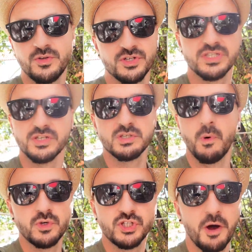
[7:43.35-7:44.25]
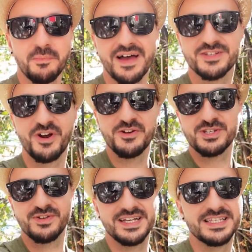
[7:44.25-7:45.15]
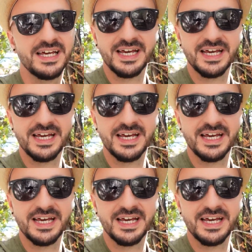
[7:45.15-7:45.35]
just a small shop that has groceries.